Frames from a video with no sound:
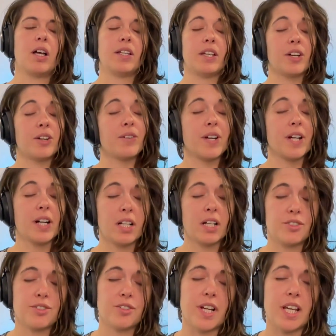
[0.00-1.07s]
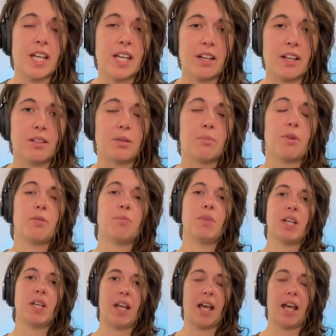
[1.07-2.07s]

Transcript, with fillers: Yagara country here at the moment.